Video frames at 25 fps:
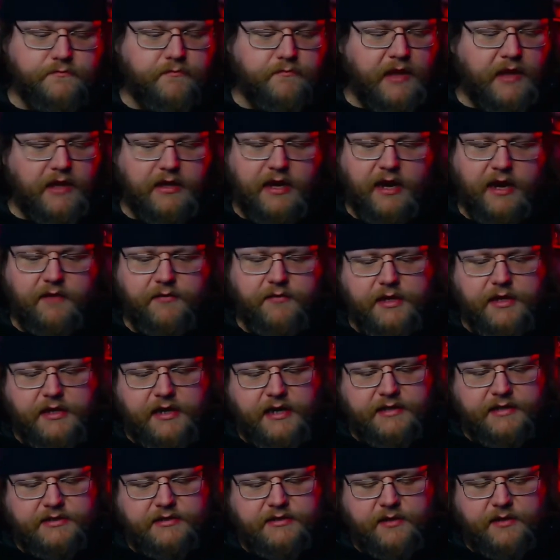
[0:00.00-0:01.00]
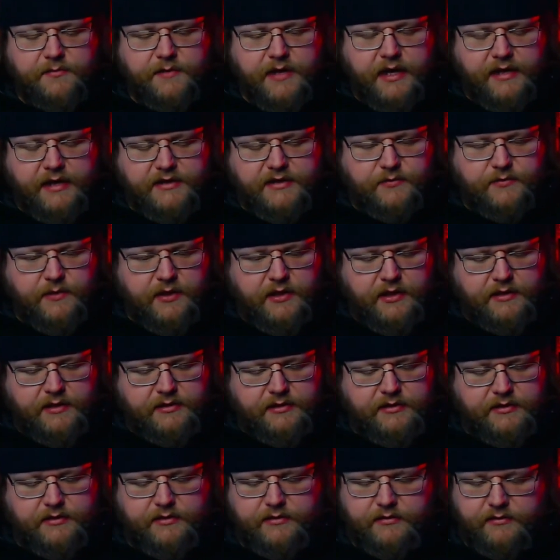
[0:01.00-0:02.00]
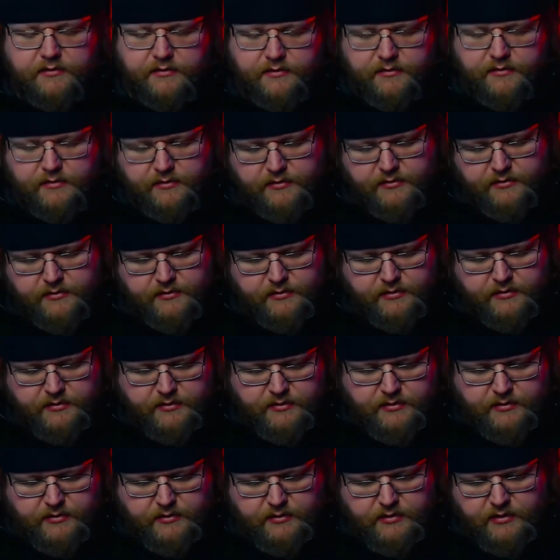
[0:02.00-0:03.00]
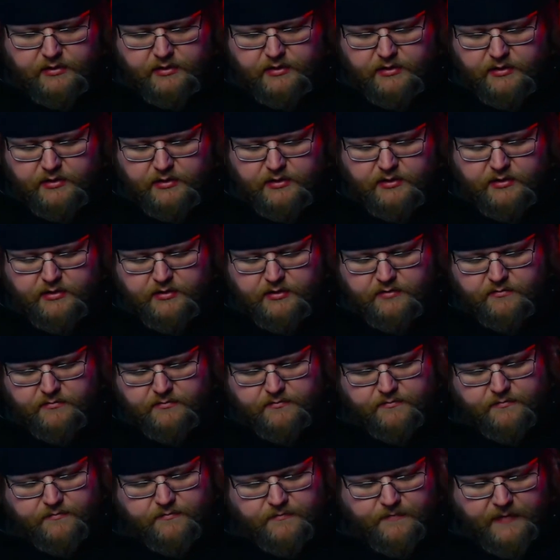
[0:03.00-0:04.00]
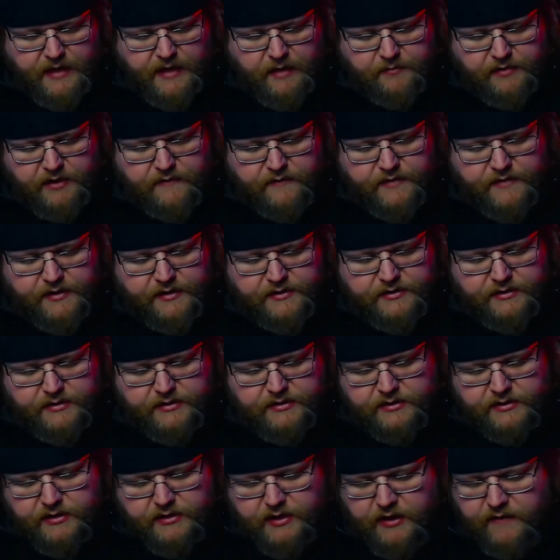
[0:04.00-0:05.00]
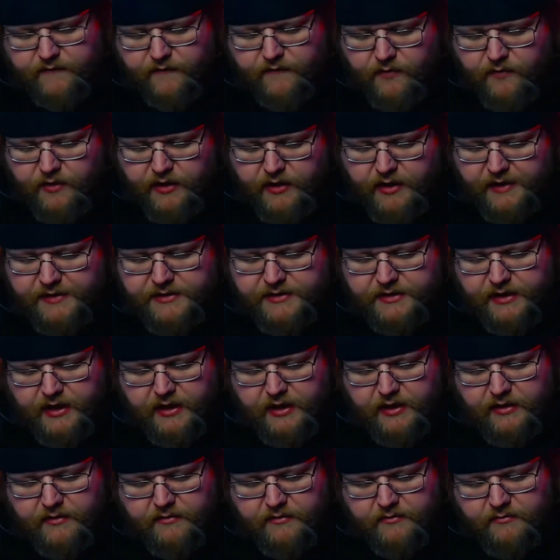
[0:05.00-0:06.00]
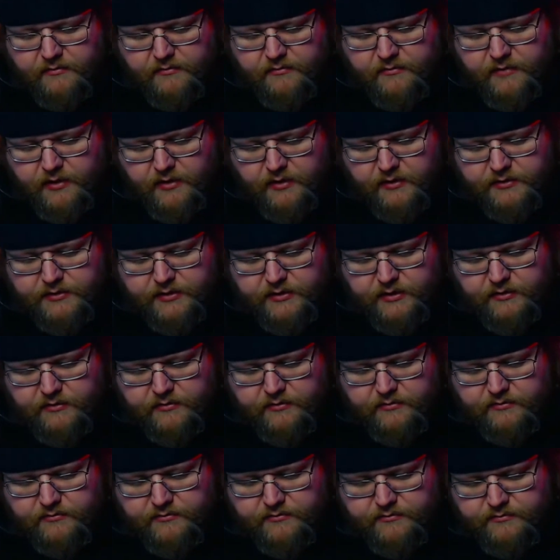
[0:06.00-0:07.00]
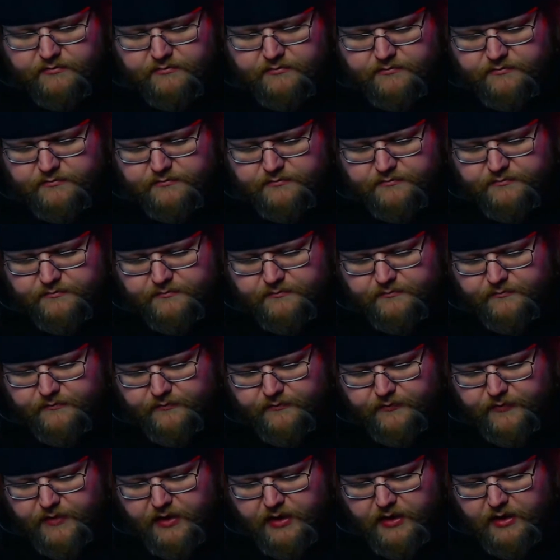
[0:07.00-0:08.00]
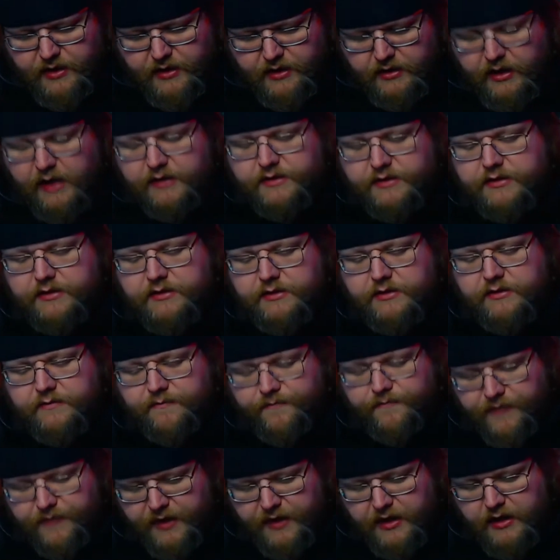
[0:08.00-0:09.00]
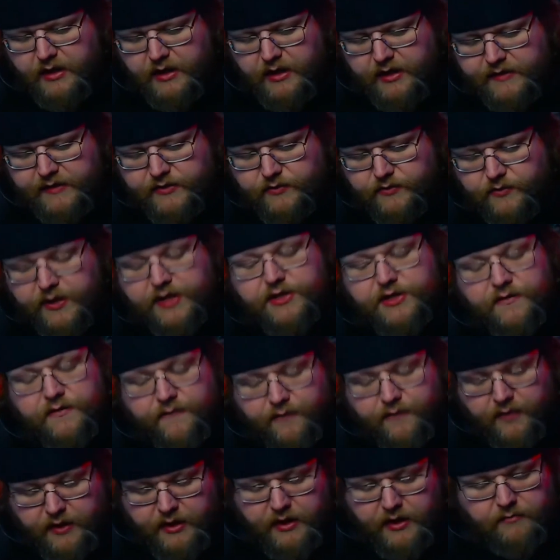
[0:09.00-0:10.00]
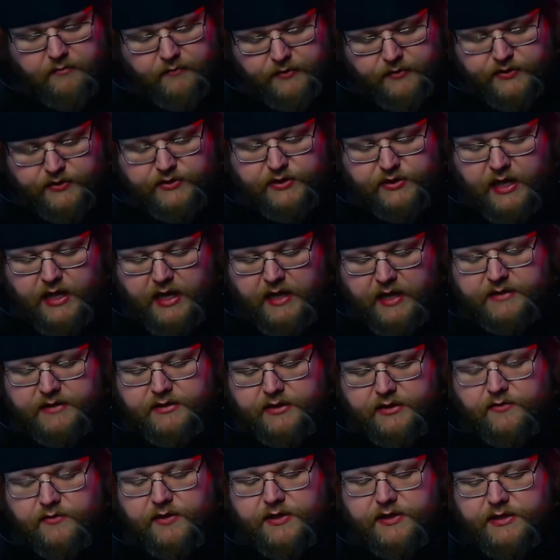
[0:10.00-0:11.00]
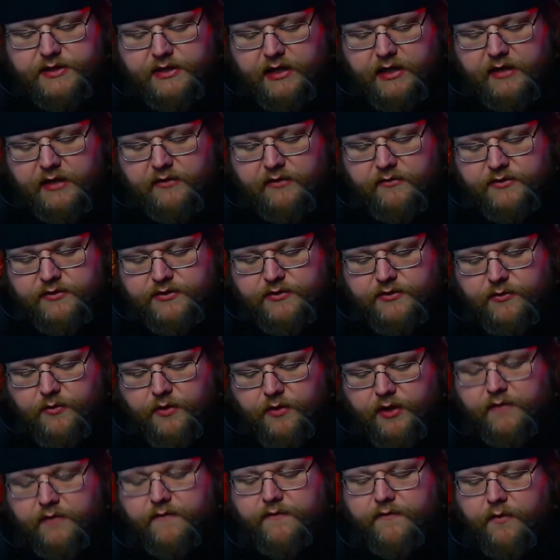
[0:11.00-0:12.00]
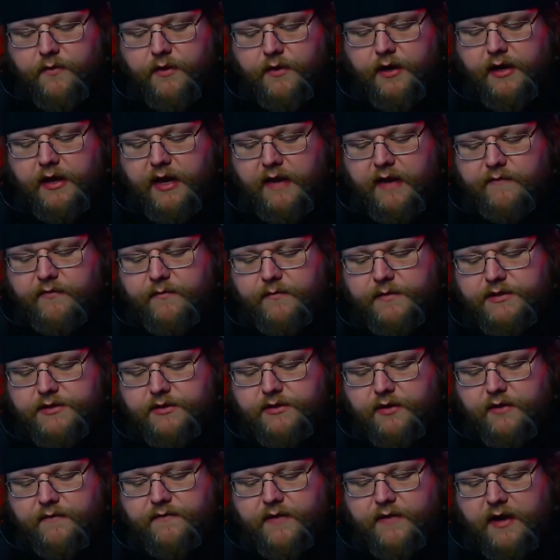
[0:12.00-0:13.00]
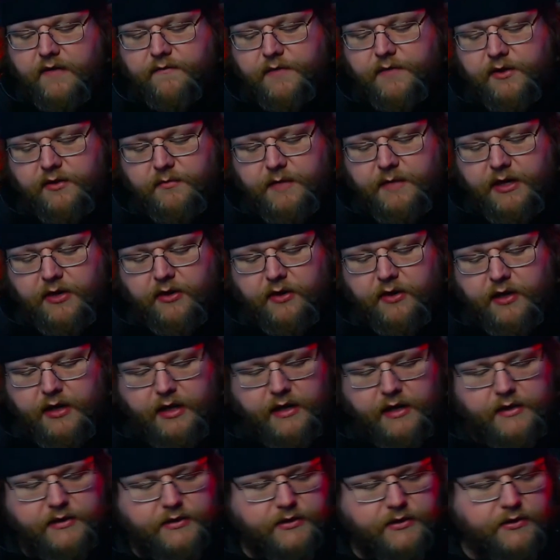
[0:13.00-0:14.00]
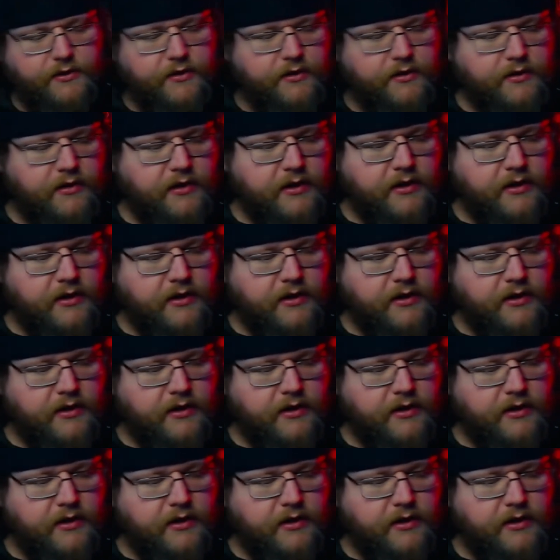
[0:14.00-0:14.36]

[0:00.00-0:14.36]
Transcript: Got a really nice slipcase with it. I believe this is a 4K scan also. Yes, it's region-free, which is nice. Newly scanned and restored in 4K from its 35mm